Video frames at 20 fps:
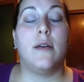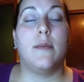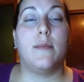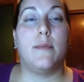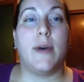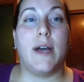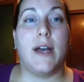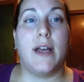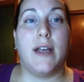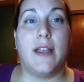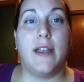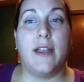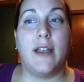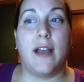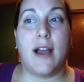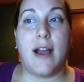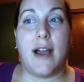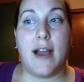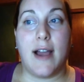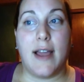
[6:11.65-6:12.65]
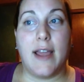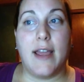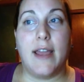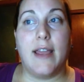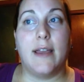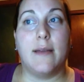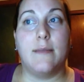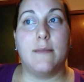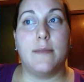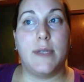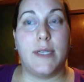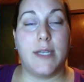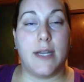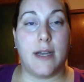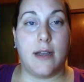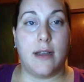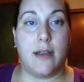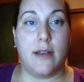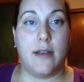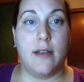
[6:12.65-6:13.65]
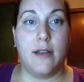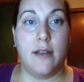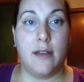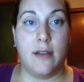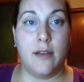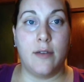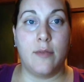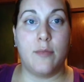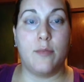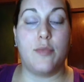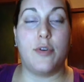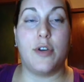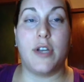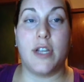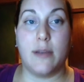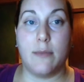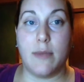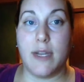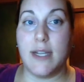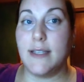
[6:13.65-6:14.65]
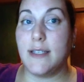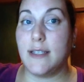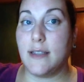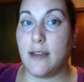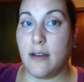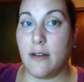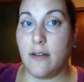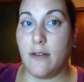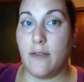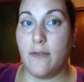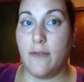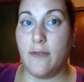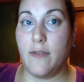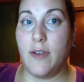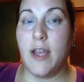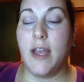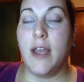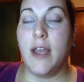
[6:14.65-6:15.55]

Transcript: but I am done putting myself